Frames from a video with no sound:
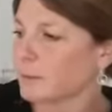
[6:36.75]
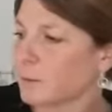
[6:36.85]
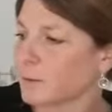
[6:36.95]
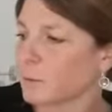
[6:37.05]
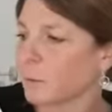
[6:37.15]

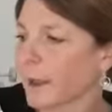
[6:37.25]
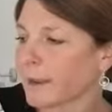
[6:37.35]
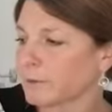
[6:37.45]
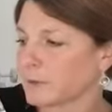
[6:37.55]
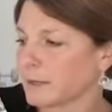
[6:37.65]
But the
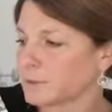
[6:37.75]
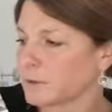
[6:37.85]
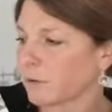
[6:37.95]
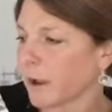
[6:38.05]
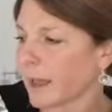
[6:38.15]
wild things
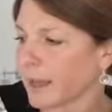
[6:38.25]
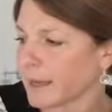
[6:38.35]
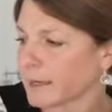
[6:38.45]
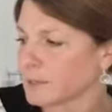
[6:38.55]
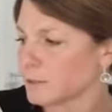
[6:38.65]

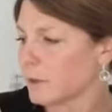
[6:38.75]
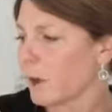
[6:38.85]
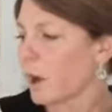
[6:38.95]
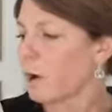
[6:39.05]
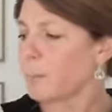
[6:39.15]
cried,
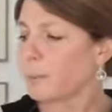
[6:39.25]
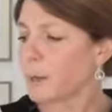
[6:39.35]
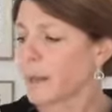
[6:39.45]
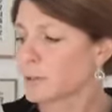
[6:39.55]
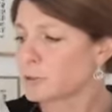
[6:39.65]
oh,
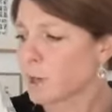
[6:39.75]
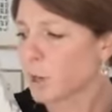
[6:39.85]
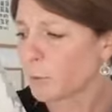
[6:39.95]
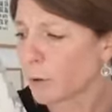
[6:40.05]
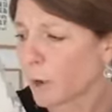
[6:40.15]
please
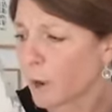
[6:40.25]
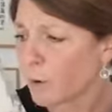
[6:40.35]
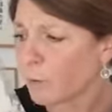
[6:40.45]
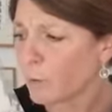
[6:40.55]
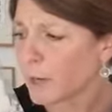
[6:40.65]
don't
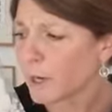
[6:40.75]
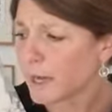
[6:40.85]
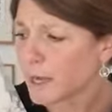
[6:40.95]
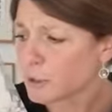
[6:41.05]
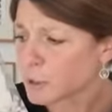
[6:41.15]
go. We'll
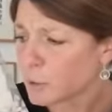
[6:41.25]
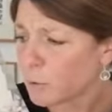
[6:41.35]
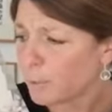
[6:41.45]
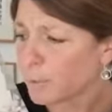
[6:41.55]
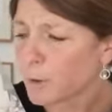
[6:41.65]
eat you
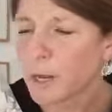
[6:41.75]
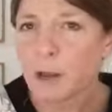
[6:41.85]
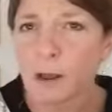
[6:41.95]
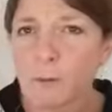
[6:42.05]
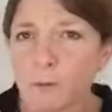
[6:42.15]
up.
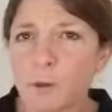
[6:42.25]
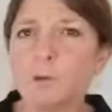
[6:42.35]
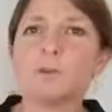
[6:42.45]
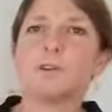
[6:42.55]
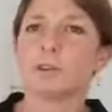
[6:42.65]
We love
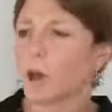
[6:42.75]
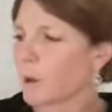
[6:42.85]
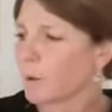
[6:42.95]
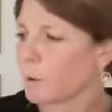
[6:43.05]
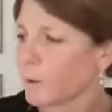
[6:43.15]
you
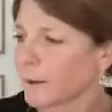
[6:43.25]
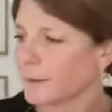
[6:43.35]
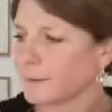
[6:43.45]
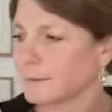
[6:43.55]
so.